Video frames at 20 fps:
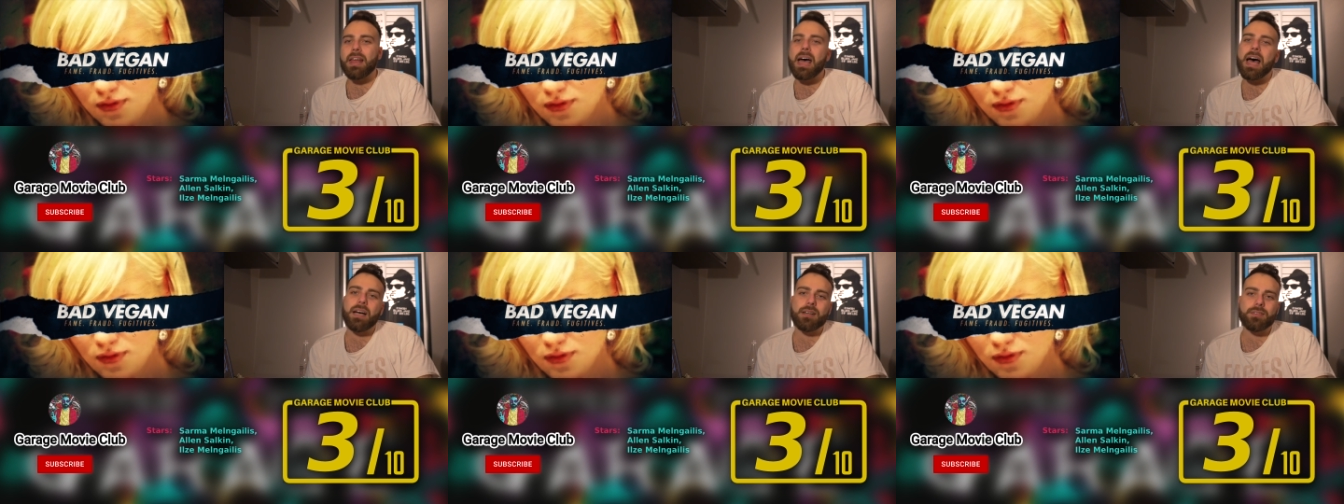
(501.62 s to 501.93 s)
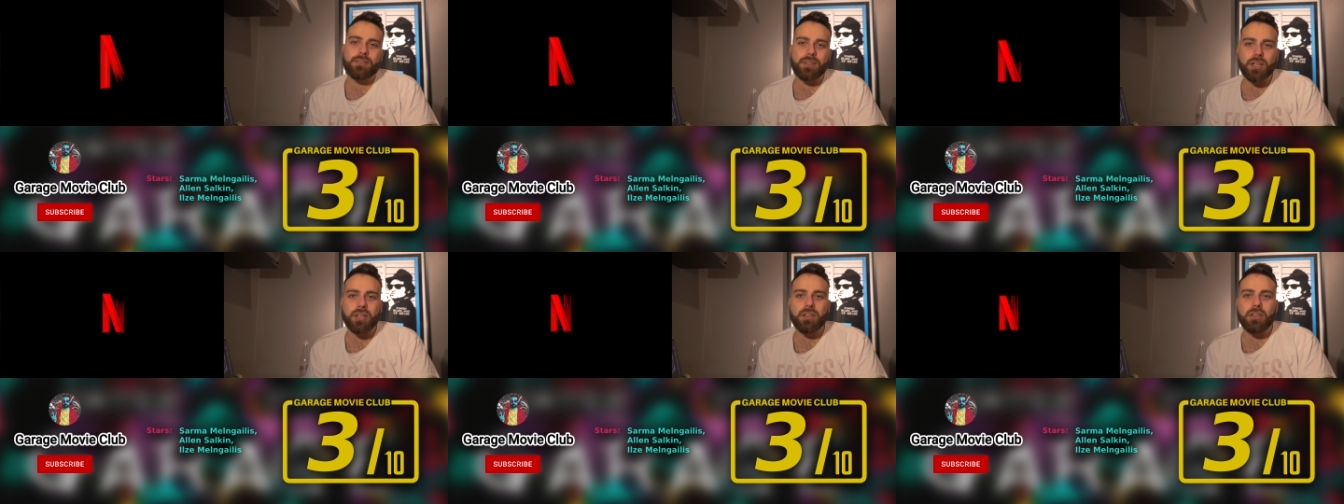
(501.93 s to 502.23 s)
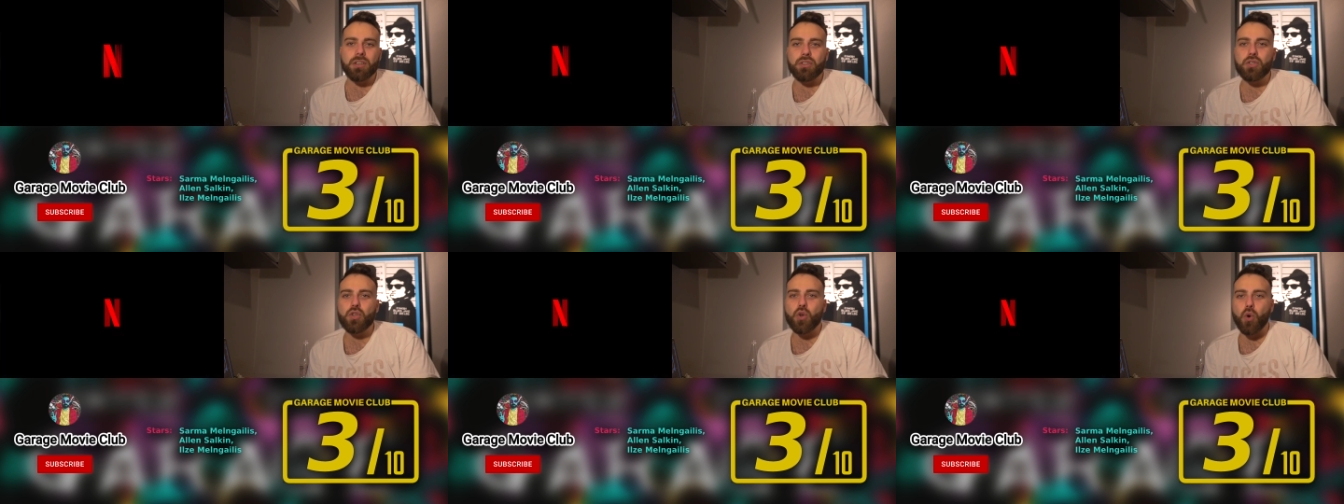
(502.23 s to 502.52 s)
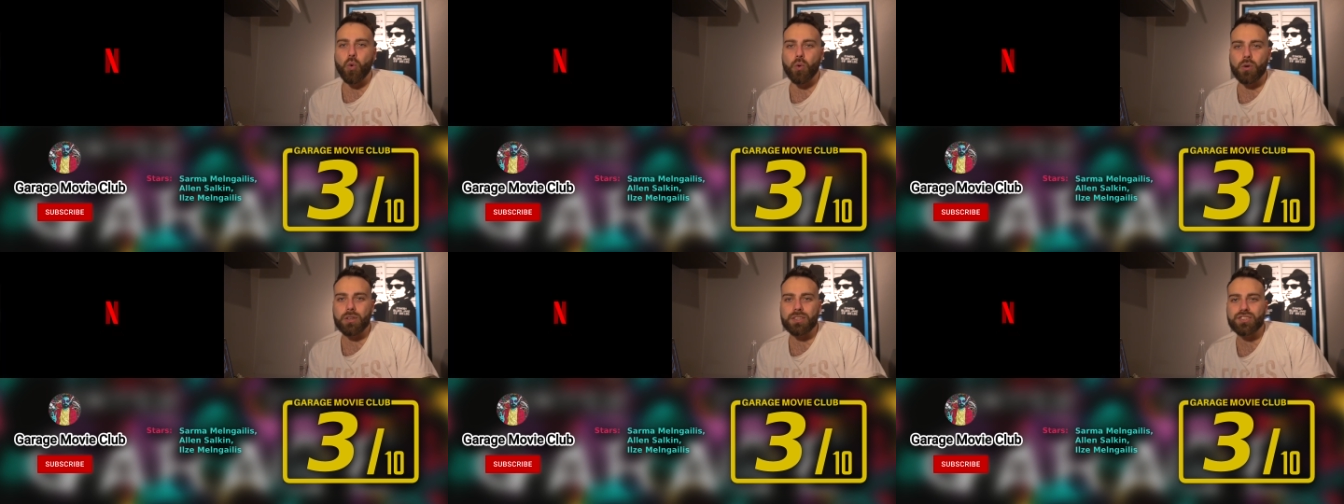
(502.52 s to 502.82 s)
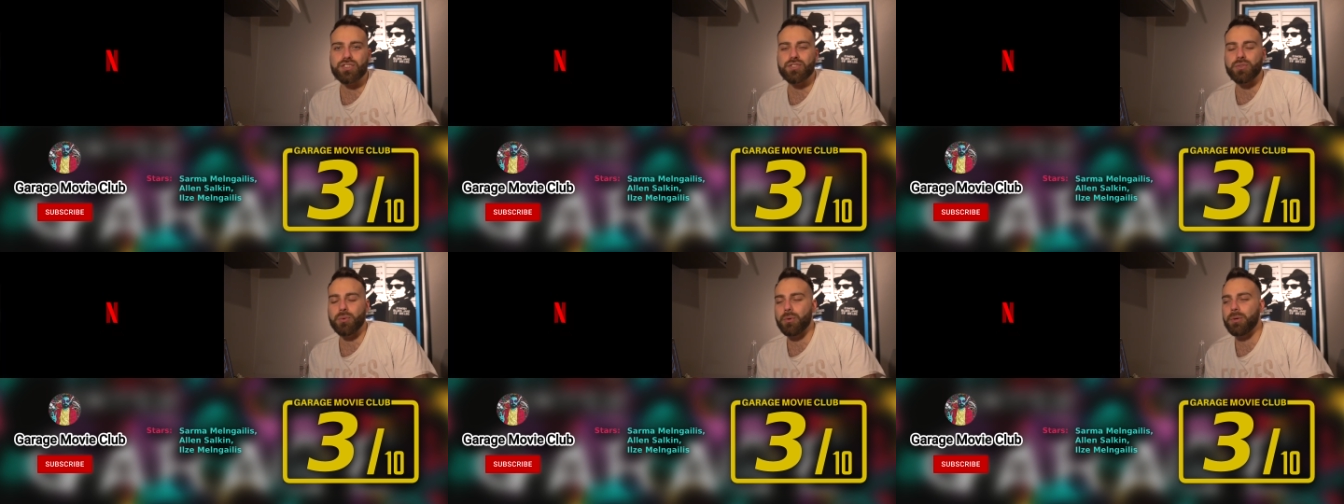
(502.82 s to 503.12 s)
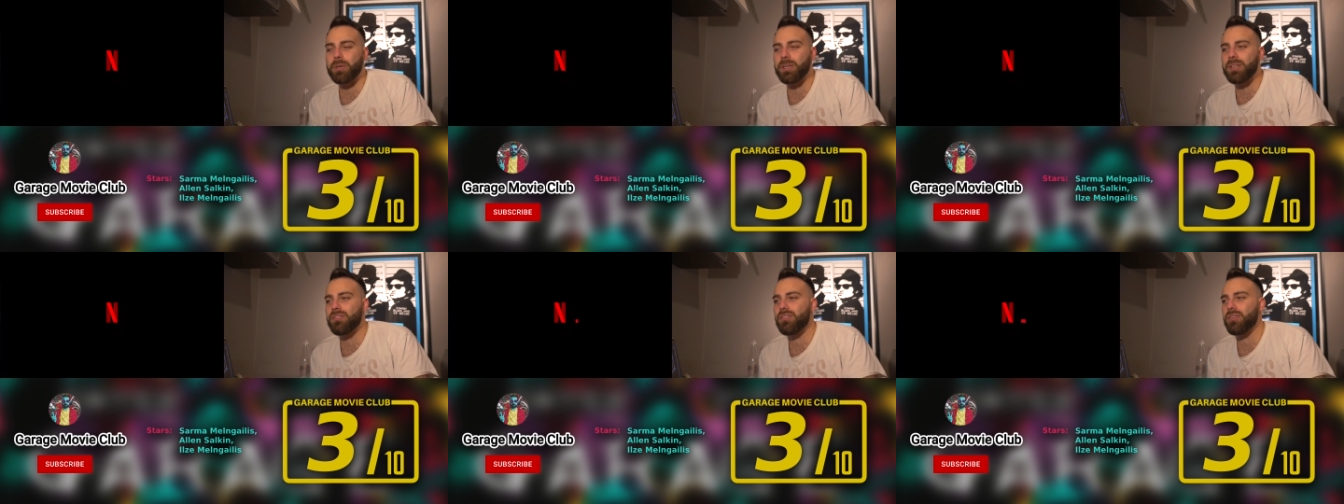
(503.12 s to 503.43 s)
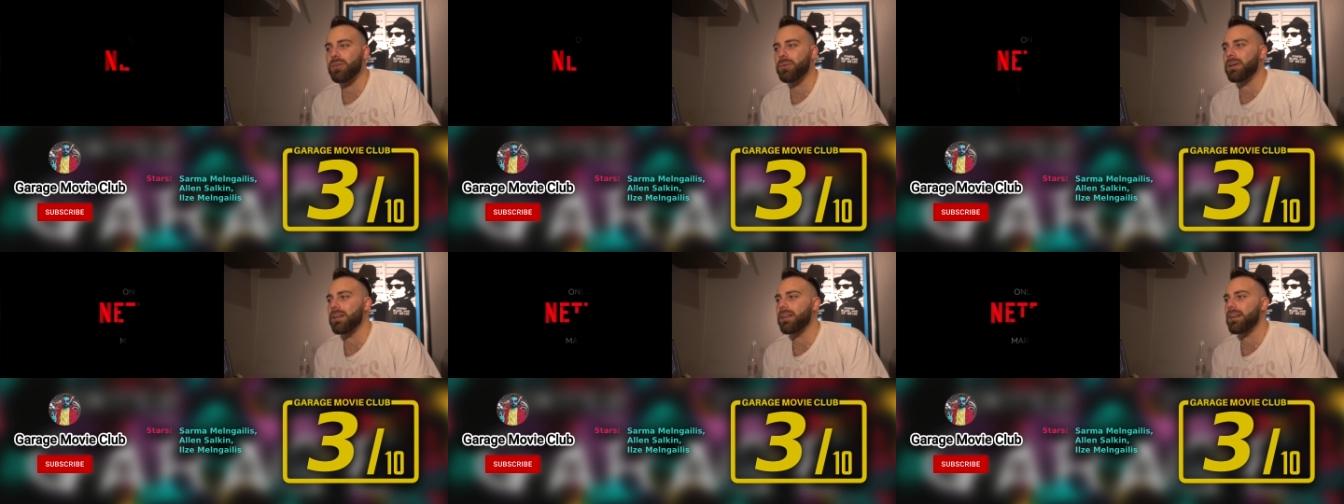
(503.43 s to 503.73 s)
have a good core story
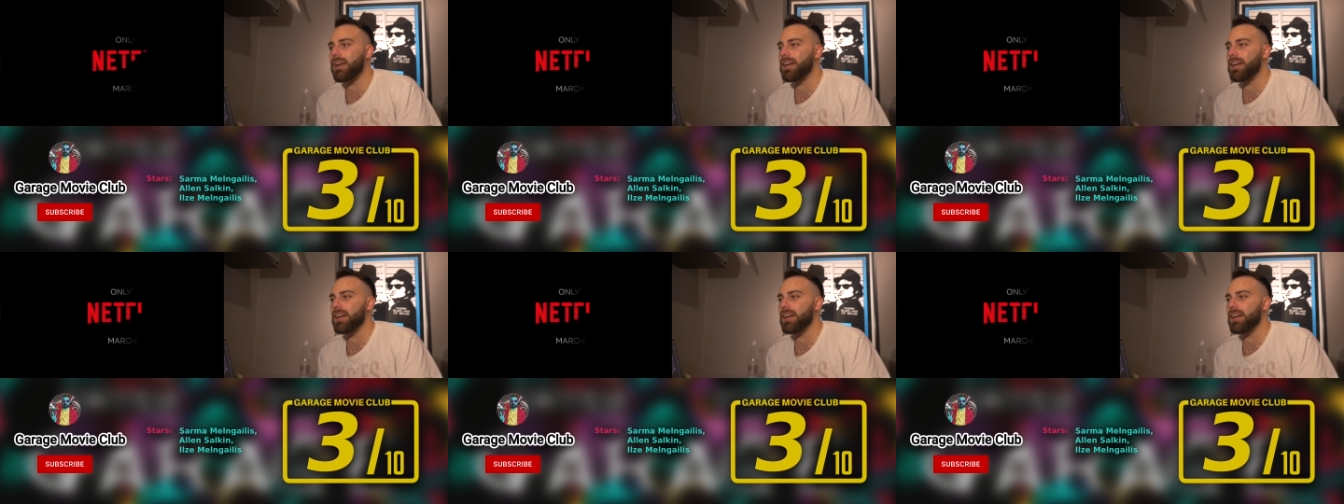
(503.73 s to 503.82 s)
to it,